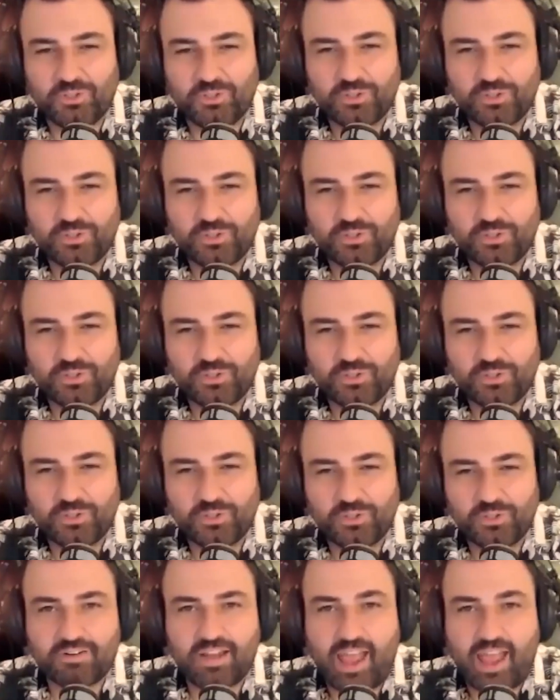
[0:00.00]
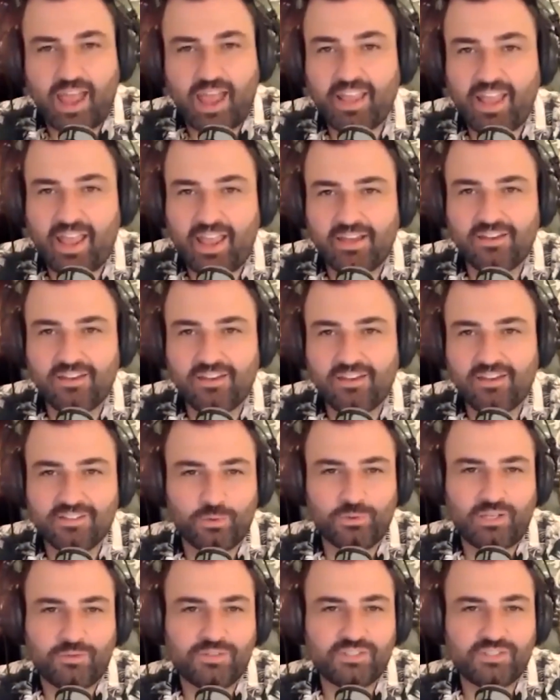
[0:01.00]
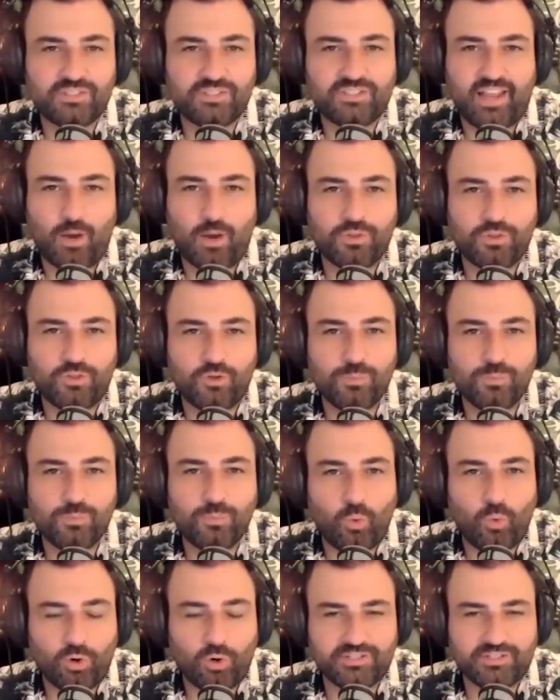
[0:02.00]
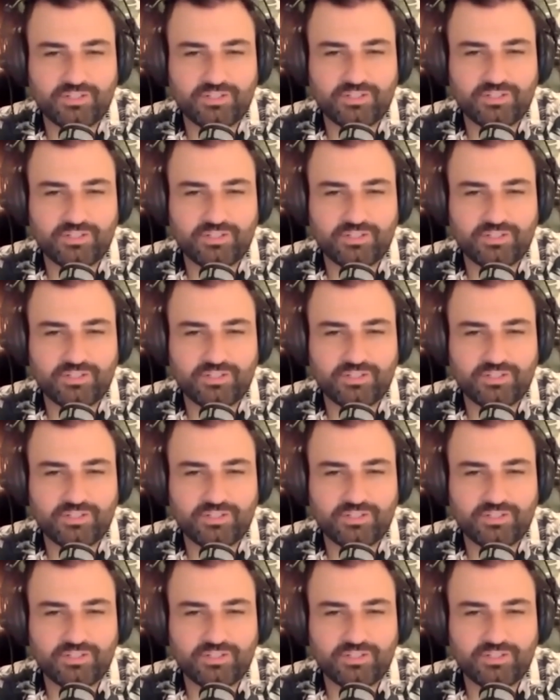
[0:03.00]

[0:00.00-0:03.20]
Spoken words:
Darren, how can the soil lovers hang out with you more?